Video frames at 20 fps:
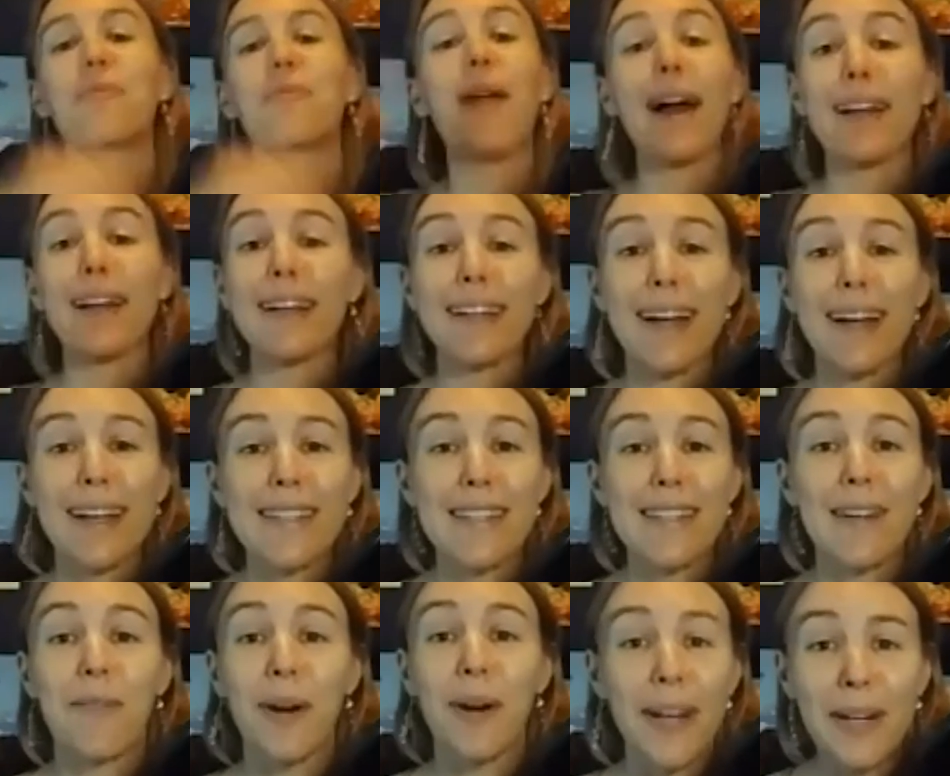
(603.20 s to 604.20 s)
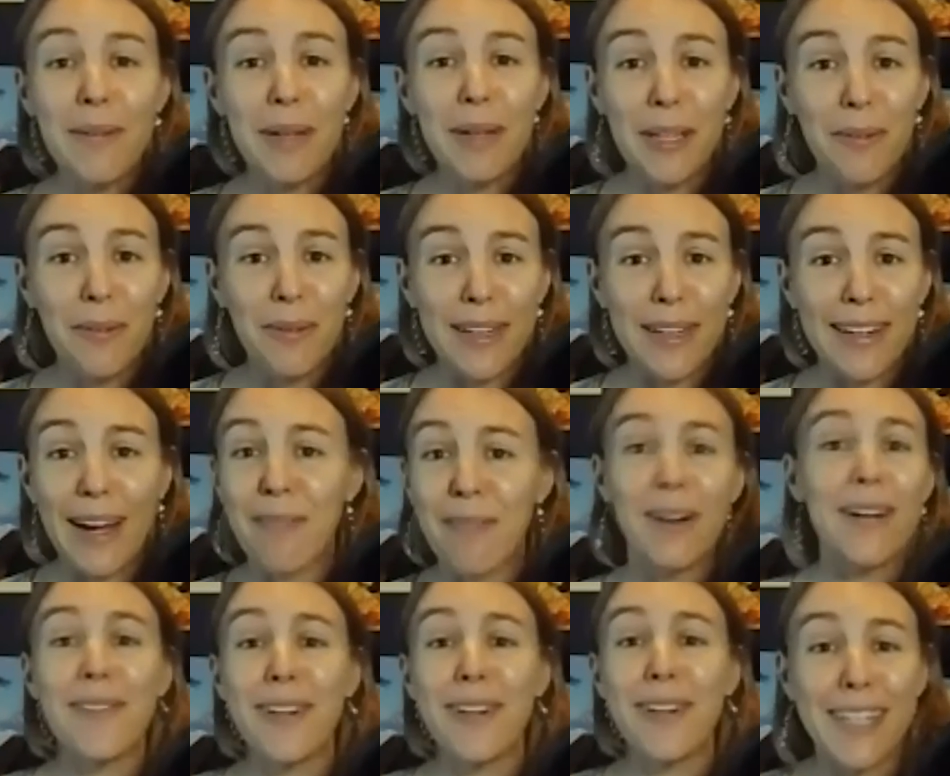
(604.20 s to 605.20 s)
recognize that we're going to be human, and
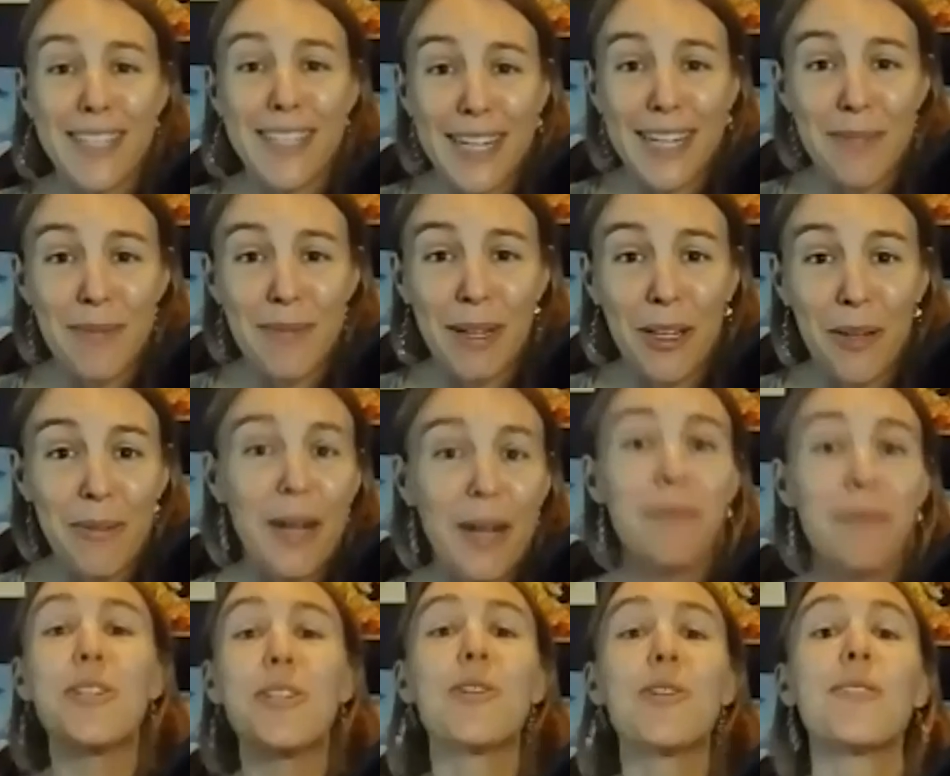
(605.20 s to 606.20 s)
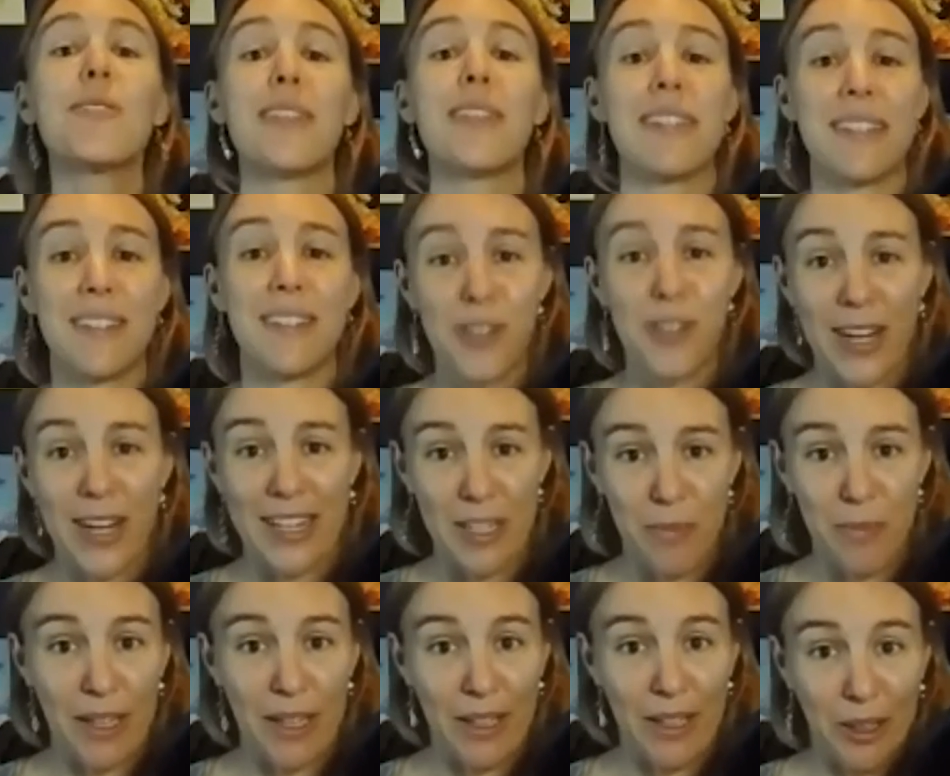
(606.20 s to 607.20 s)
we're never going to change being human, and we shouldn't change
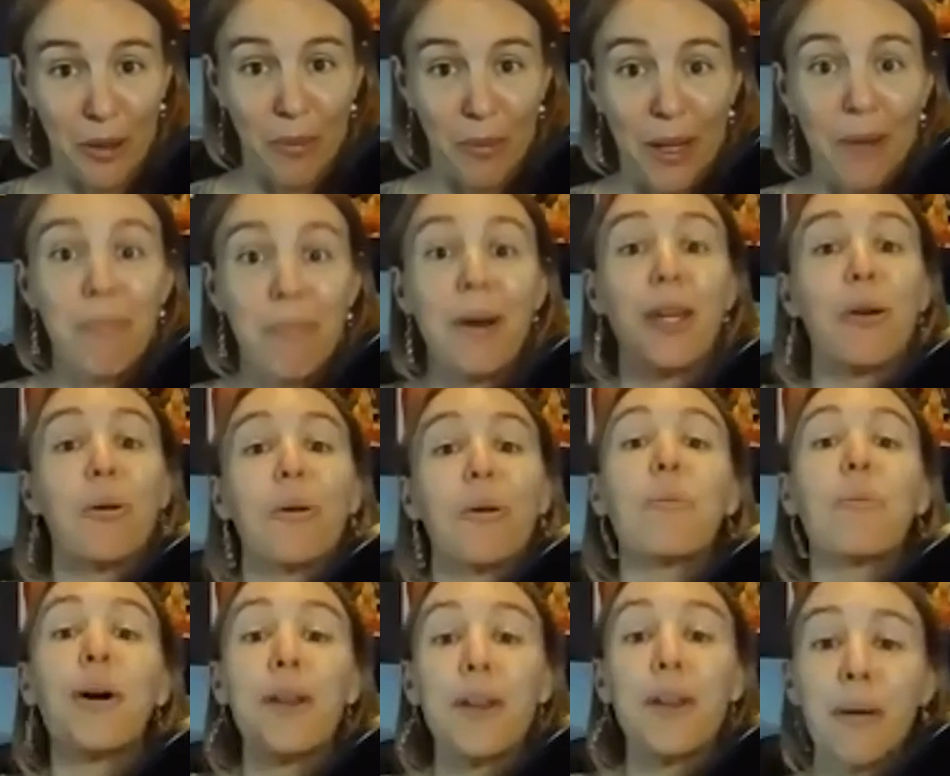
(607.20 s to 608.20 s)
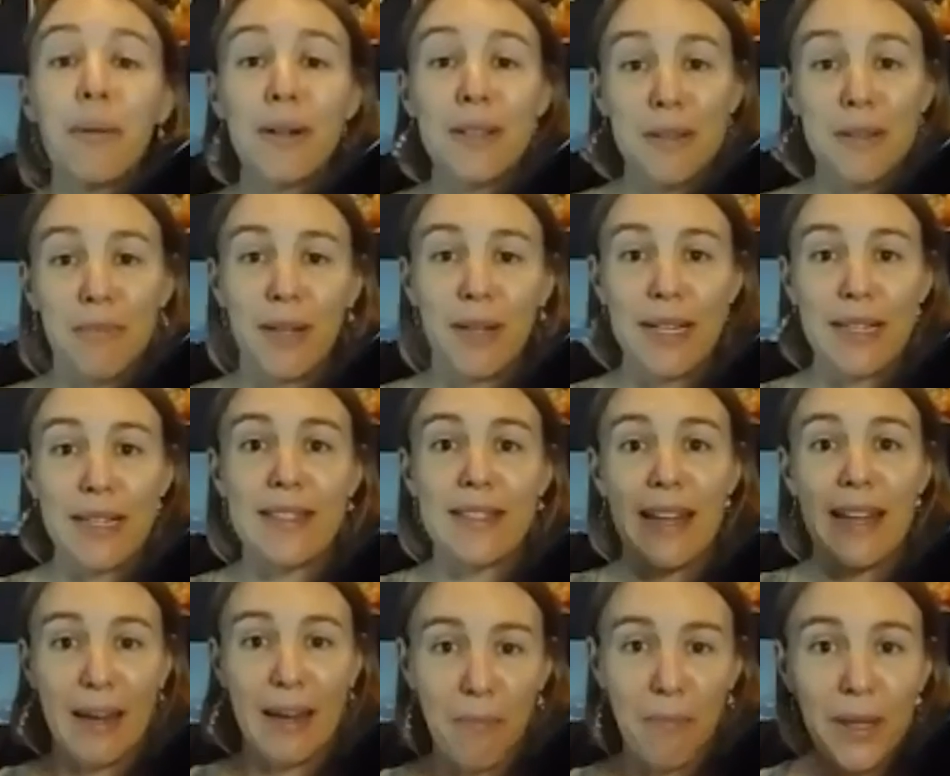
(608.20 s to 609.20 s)
being human, but you can put numbers in place
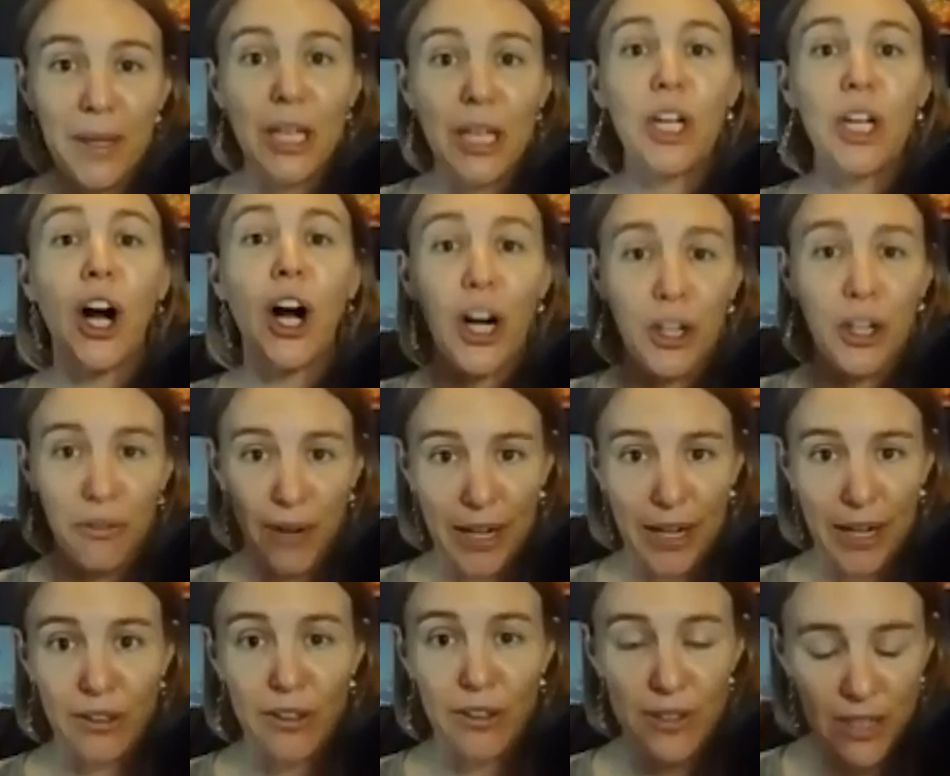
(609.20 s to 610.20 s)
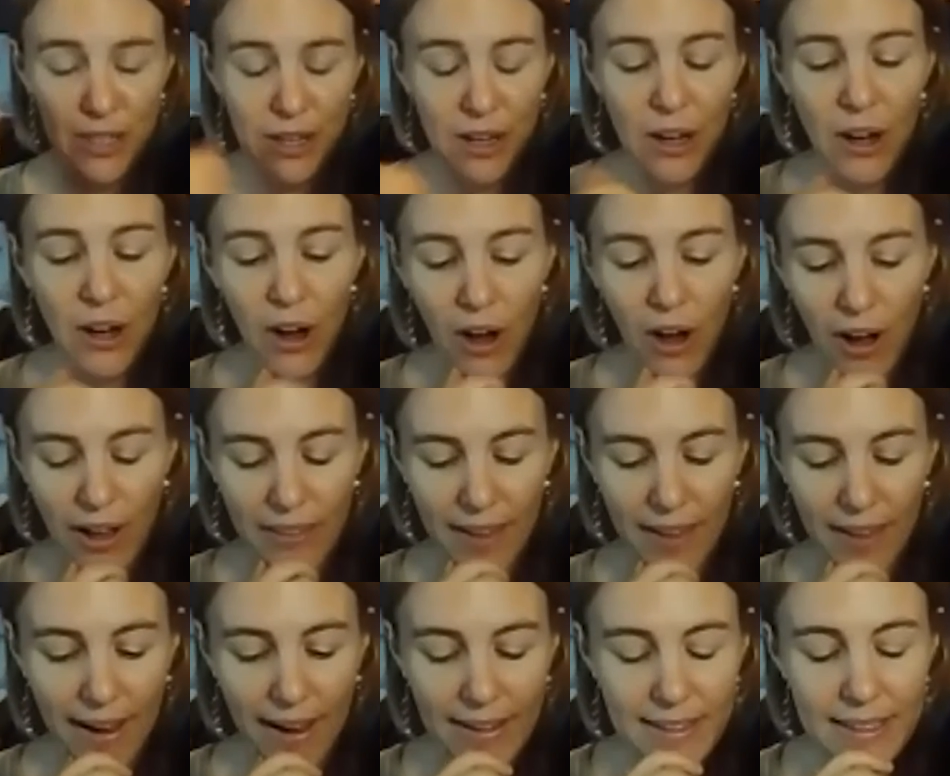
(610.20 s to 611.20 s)
to like be guardrails on
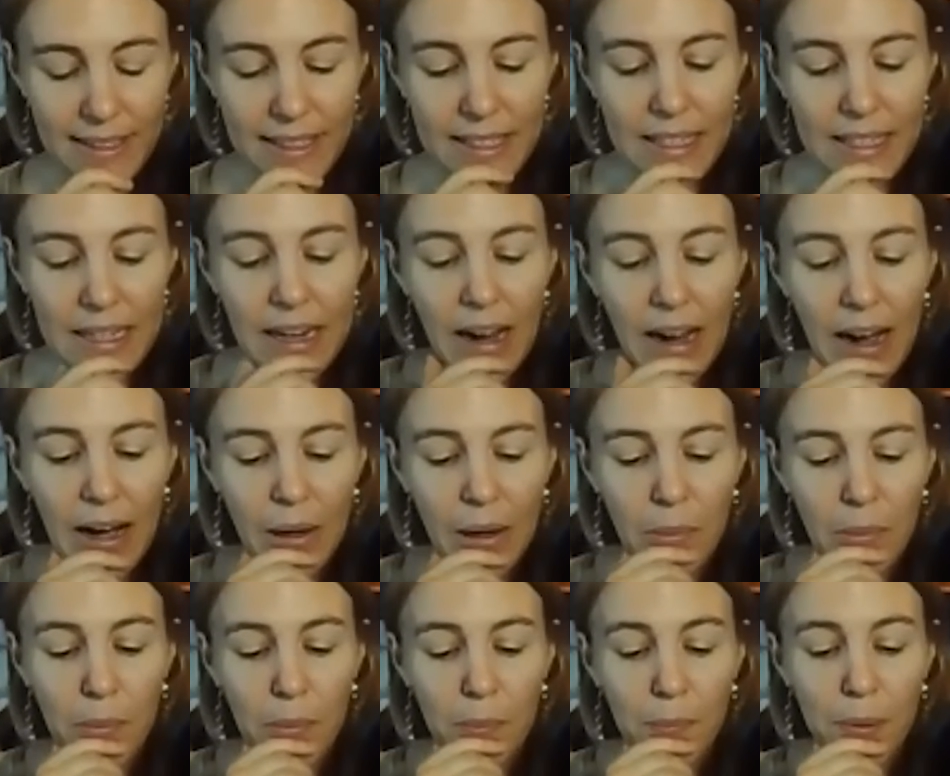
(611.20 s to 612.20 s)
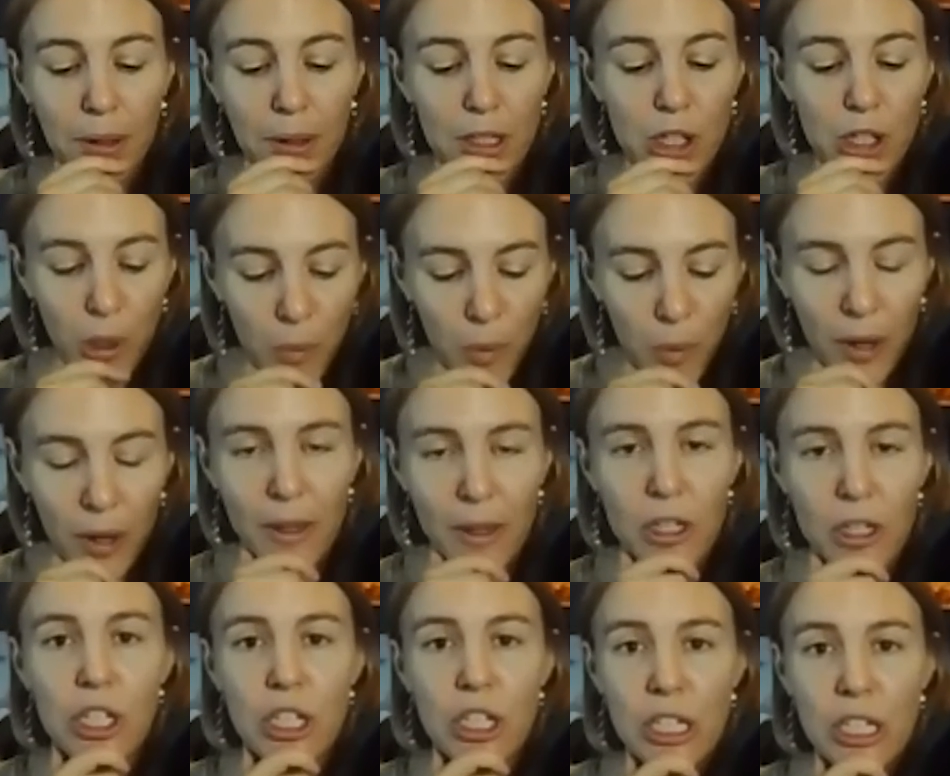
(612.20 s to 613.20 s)
that. But to your point
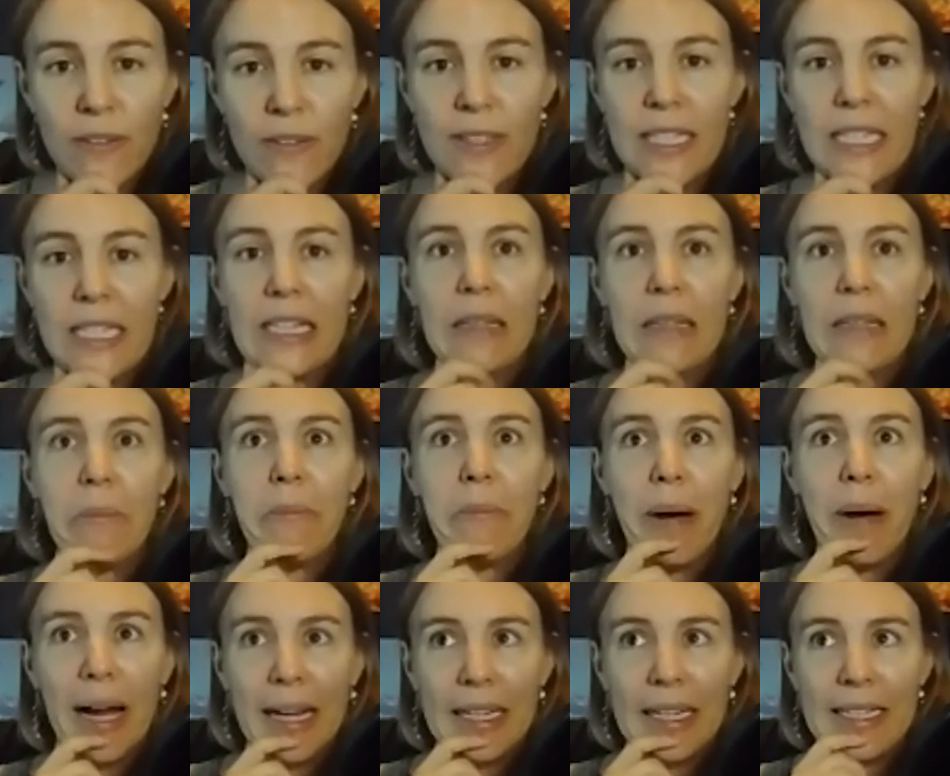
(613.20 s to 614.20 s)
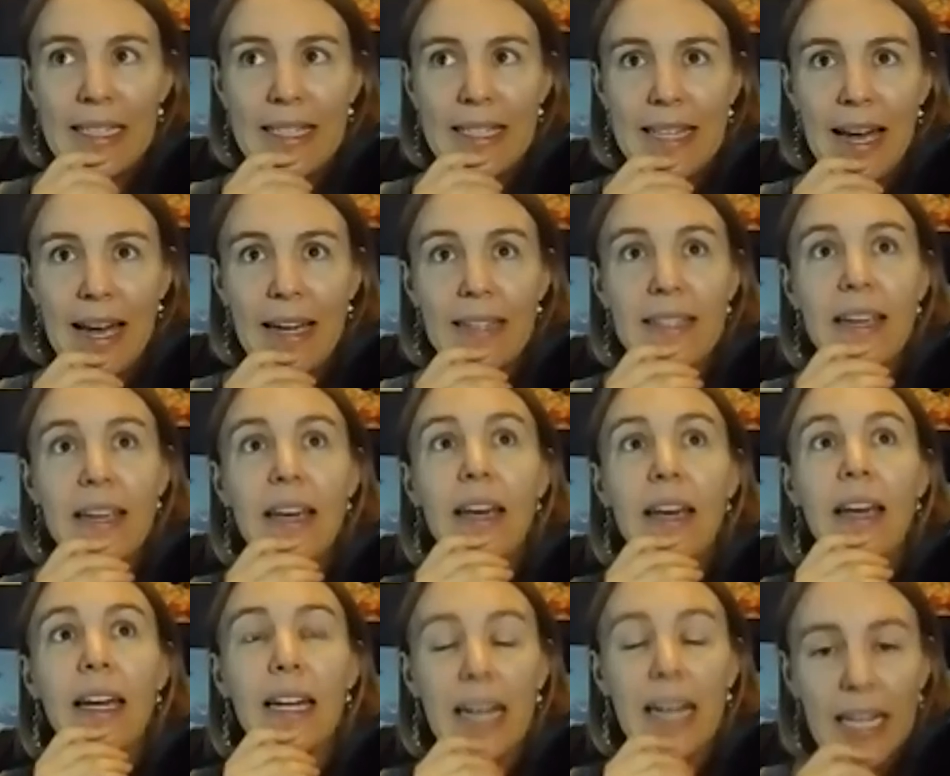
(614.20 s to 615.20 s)
about shifting the mindset,
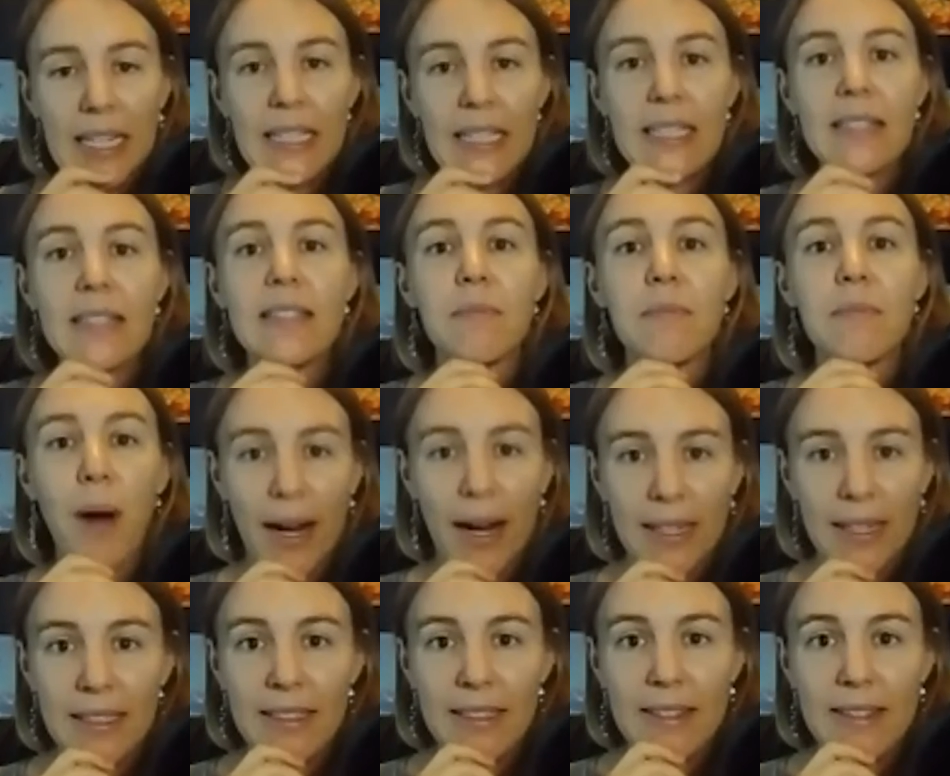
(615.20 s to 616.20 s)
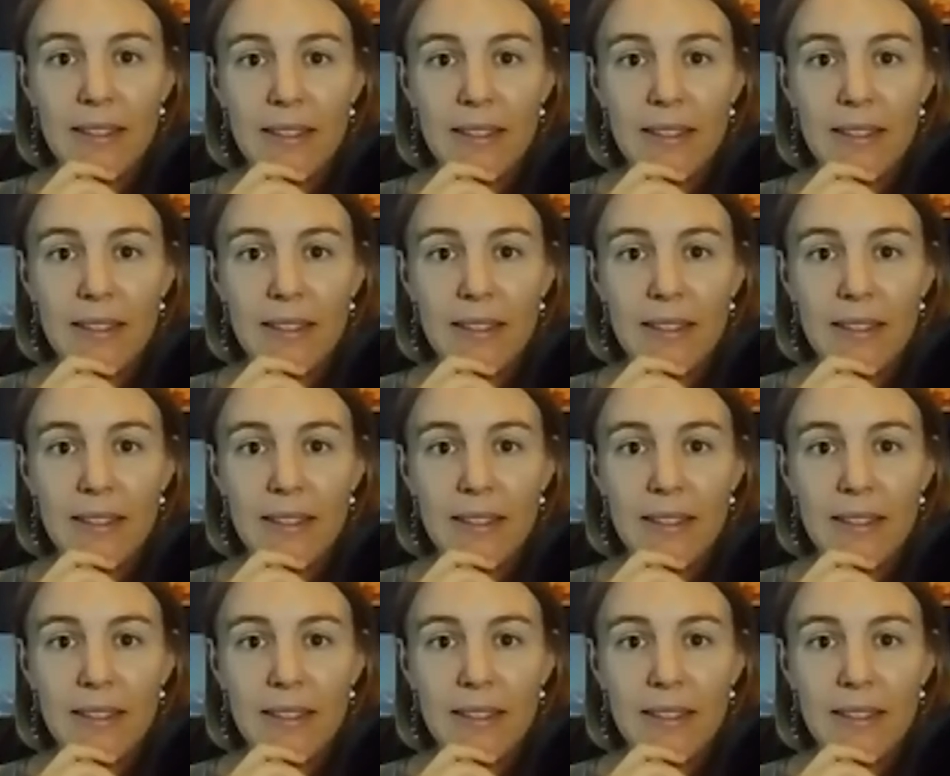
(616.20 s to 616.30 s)
it is practice.